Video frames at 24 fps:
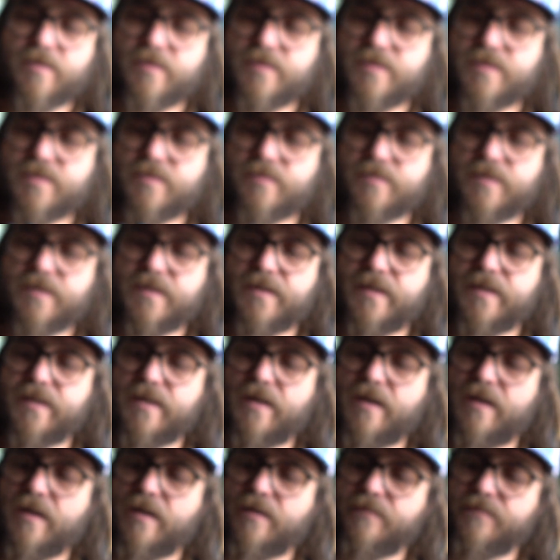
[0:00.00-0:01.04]
of concern that I
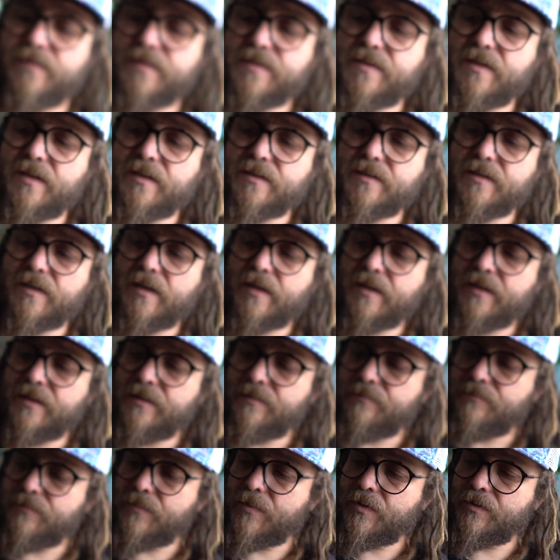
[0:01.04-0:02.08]
have is that
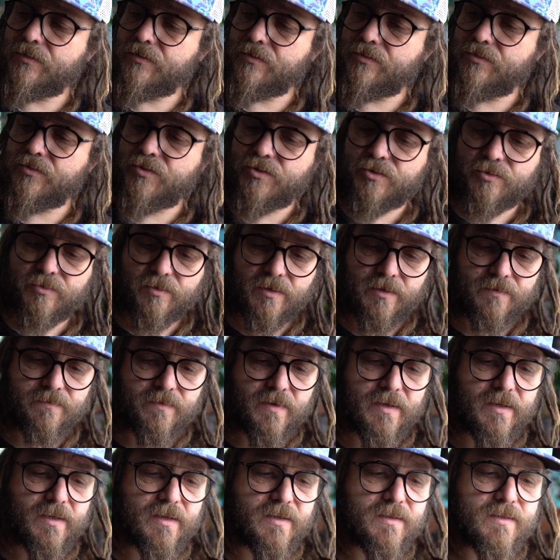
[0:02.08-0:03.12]
I'm not too sure
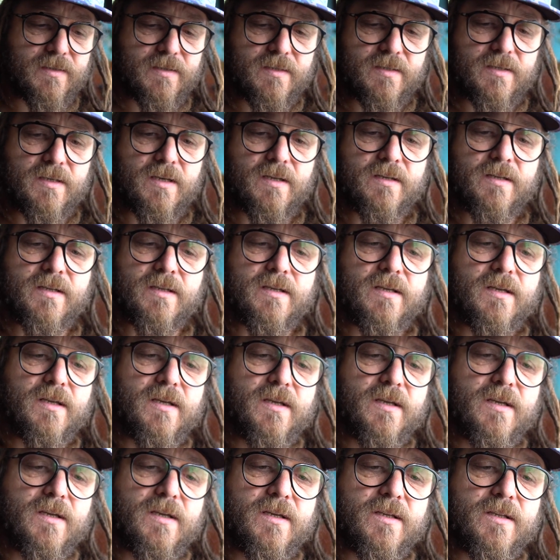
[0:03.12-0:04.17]
if I can see any
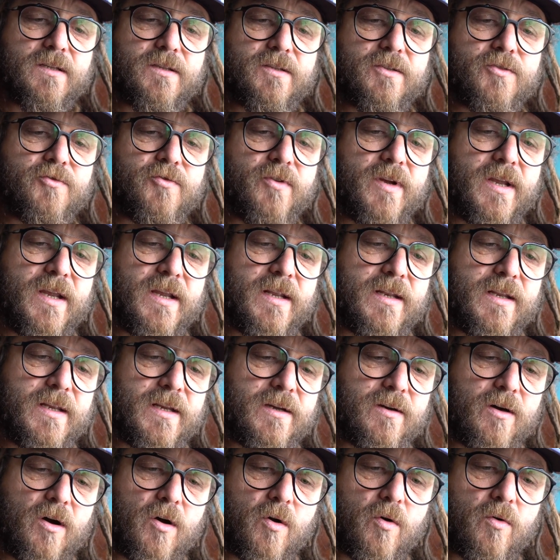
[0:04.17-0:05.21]

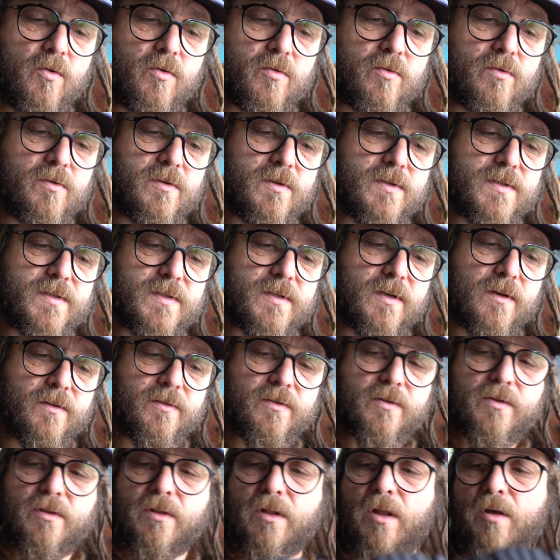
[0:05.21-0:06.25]
draining holes
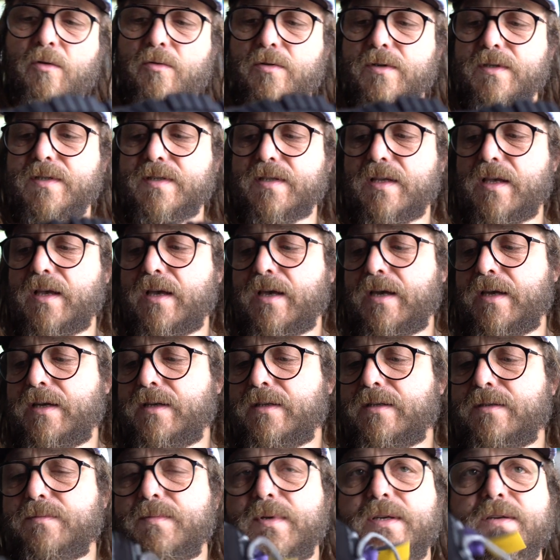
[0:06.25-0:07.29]
on the lower
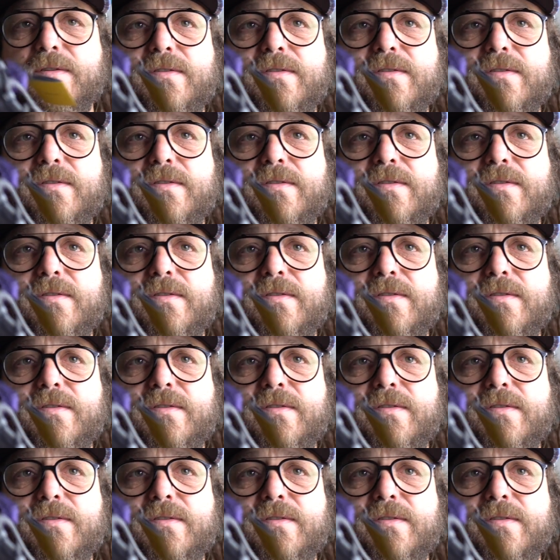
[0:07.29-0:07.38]
side,